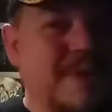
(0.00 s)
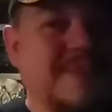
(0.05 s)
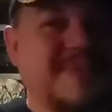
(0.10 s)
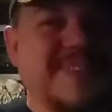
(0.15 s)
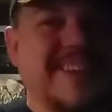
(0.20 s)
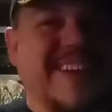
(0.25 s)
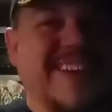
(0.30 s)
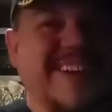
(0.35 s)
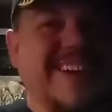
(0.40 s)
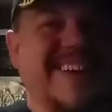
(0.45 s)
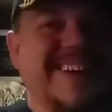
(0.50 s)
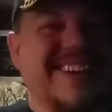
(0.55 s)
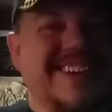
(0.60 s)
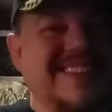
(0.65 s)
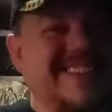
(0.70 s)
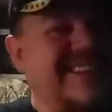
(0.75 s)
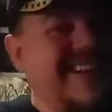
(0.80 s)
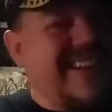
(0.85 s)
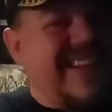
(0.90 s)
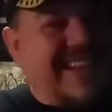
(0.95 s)

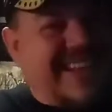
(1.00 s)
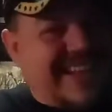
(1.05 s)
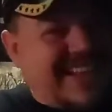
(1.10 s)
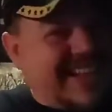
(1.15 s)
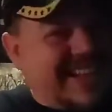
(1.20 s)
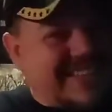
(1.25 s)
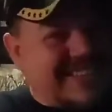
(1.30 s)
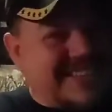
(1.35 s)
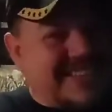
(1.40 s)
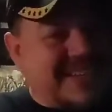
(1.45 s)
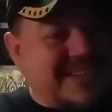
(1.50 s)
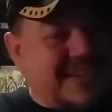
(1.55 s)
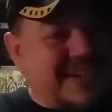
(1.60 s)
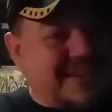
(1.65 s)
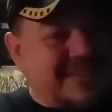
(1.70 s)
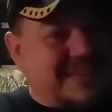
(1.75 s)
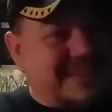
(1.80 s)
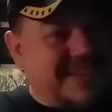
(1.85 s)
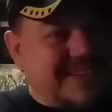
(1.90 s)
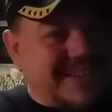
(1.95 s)
security is
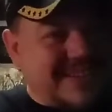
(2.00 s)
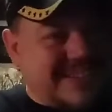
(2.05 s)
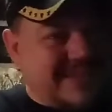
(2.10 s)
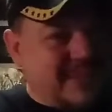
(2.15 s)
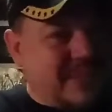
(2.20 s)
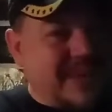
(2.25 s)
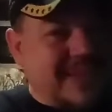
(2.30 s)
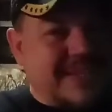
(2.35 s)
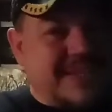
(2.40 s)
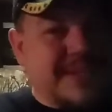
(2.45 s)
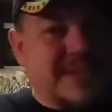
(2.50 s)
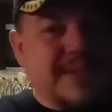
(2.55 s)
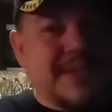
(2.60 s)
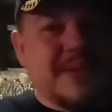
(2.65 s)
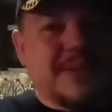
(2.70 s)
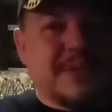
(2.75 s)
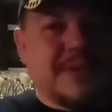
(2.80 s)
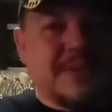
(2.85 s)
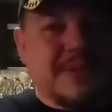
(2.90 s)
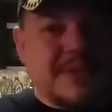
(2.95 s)
tough, wait till you
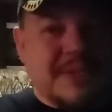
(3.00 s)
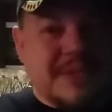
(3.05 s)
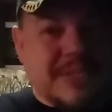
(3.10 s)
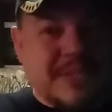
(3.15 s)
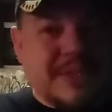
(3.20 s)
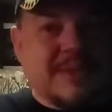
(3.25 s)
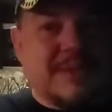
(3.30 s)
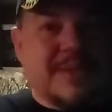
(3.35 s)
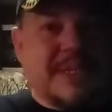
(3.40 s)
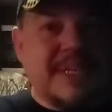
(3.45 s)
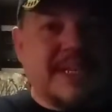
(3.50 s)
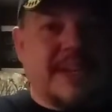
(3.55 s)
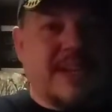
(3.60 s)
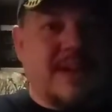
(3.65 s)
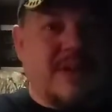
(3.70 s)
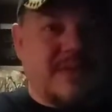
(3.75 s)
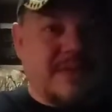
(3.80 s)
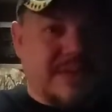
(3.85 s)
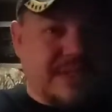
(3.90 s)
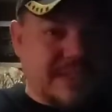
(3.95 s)
go do a DOD
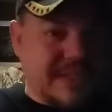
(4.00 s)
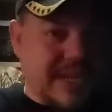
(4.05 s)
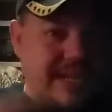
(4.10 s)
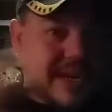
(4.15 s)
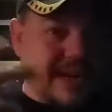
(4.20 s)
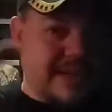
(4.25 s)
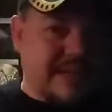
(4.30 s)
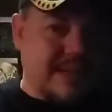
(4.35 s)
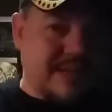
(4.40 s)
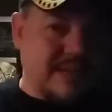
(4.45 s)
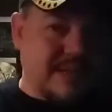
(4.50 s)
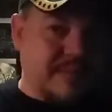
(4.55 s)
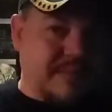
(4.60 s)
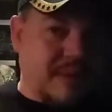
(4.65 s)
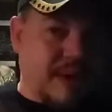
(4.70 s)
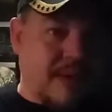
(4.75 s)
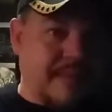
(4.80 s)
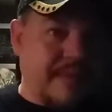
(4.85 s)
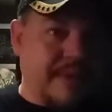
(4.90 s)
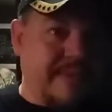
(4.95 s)
load. There's a lot of
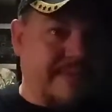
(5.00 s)
Department of